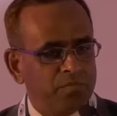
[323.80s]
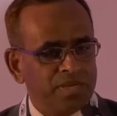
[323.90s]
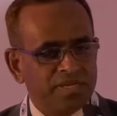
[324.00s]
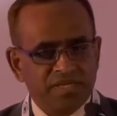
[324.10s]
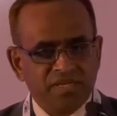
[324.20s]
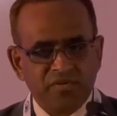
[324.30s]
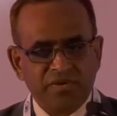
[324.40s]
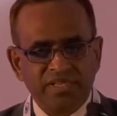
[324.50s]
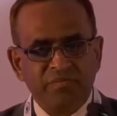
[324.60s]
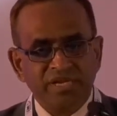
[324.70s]
But
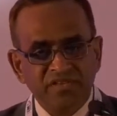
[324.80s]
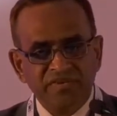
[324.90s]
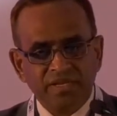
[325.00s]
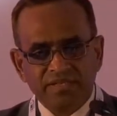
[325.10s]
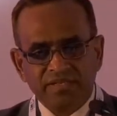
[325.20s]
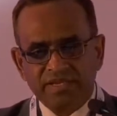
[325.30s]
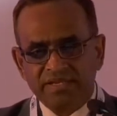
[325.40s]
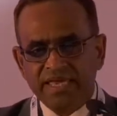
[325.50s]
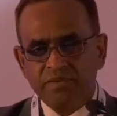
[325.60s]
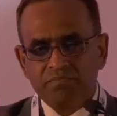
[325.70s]
during the medieval, the
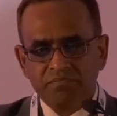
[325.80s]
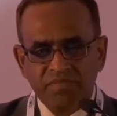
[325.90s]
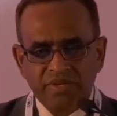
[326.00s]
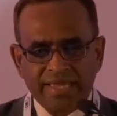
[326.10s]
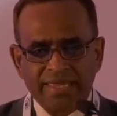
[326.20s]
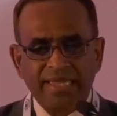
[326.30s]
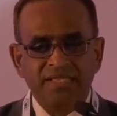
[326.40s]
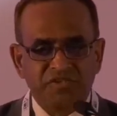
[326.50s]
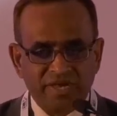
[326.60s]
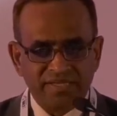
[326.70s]
name
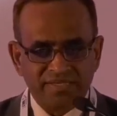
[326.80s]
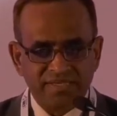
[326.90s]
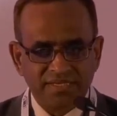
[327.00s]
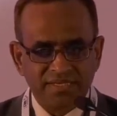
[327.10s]
again changed.